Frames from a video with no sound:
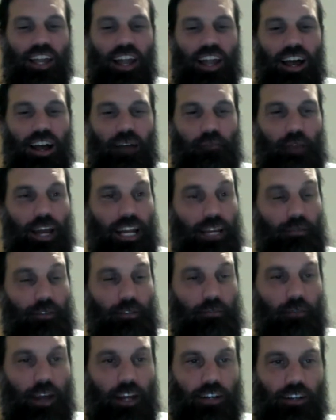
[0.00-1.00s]
My name
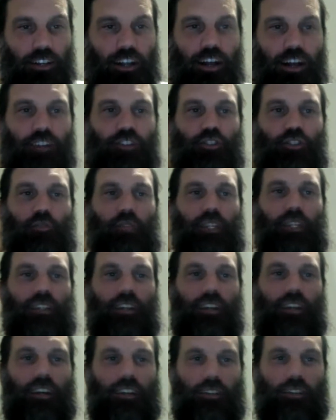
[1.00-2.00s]
is Michael
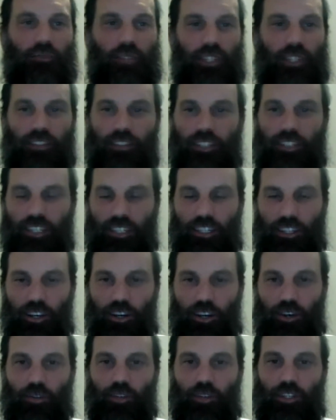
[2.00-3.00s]
Oschmann. I'm the
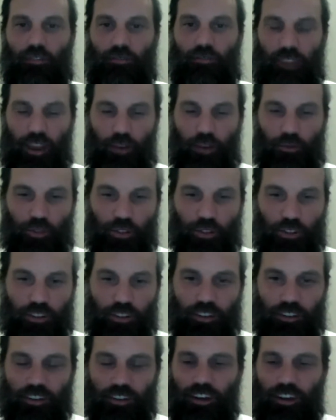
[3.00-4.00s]
CEO and
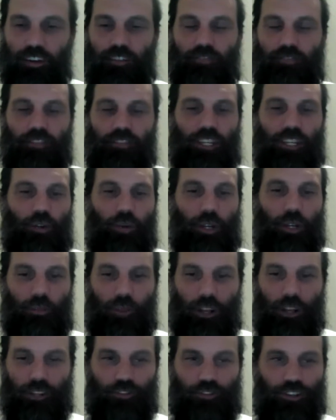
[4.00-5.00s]
founder of the Green
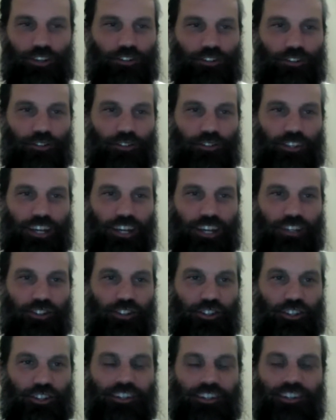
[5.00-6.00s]
Restaurant
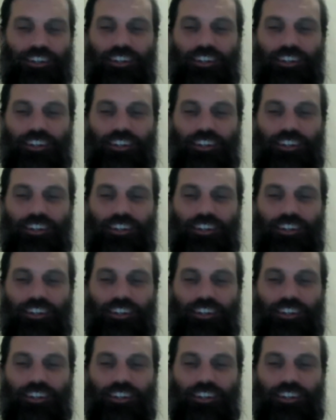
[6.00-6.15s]
Association,